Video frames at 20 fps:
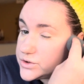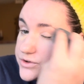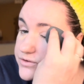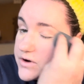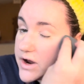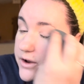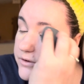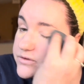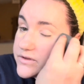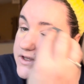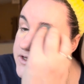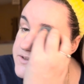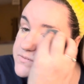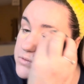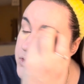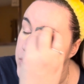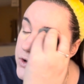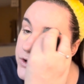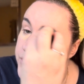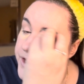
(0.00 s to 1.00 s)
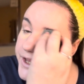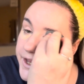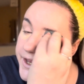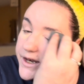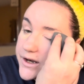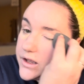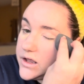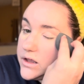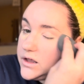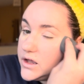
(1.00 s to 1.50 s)
throat this
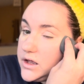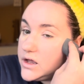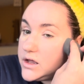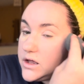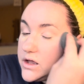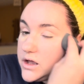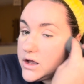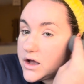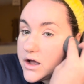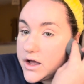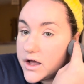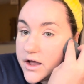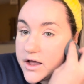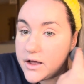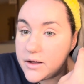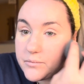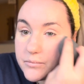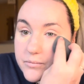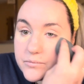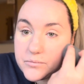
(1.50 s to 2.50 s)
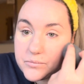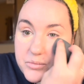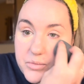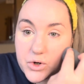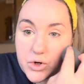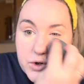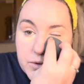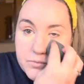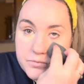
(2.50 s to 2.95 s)
morning, but